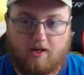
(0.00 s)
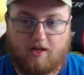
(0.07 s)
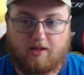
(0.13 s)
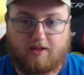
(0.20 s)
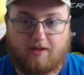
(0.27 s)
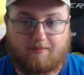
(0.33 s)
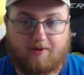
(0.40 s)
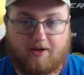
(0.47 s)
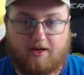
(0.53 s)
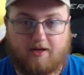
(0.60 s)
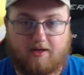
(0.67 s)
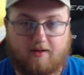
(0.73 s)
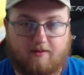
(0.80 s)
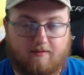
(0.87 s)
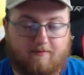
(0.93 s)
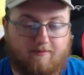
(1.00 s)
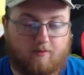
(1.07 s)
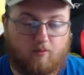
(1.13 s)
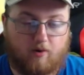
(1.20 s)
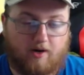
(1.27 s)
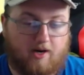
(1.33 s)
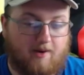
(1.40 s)
They pay for
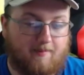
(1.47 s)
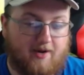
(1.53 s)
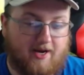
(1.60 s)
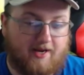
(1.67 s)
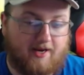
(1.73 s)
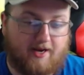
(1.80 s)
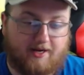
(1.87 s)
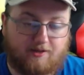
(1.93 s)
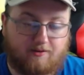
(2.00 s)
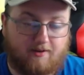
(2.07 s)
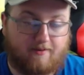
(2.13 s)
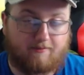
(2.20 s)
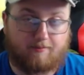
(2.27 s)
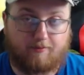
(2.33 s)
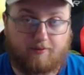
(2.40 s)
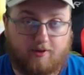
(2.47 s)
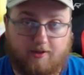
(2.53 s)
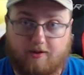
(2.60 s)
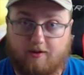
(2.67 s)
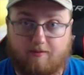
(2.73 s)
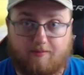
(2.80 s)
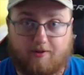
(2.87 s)
where I'm at. I actually have a pretty
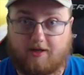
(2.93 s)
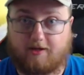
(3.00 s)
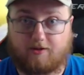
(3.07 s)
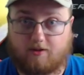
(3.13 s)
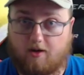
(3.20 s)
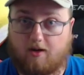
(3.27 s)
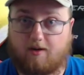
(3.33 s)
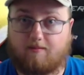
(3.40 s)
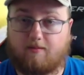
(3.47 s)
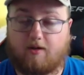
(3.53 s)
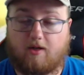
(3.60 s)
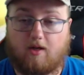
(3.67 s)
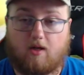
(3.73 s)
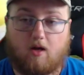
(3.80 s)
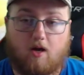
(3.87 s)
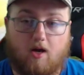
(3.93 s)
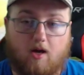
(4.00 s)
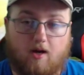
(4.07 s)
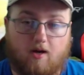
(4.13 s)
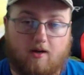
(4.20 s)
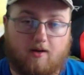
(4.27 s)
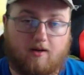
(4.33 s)
good paying job,
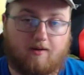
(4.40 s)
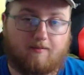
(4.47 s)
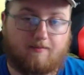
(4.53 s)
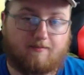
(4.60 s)
and